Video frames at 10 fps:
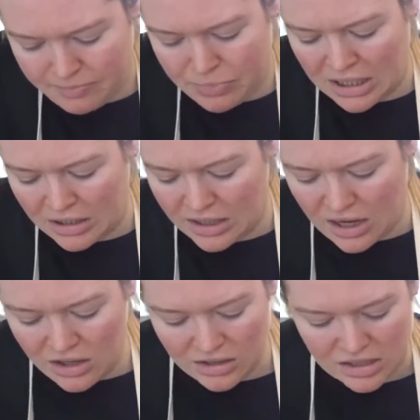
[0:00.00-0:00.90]
peel it.
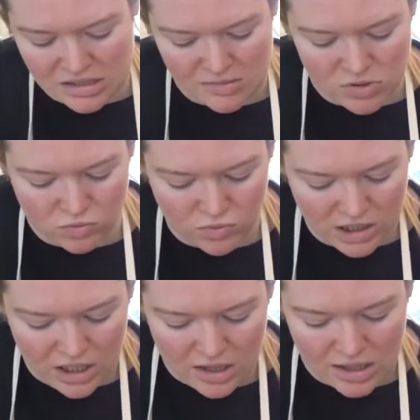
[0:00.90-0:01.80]
I think that seems
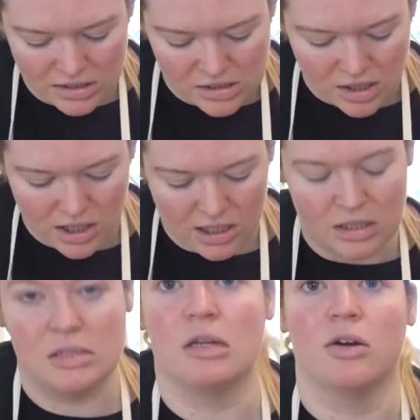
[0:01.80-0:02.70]
really unnecessary
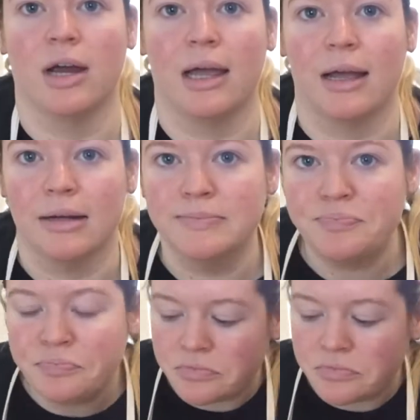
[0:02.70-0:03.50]
considering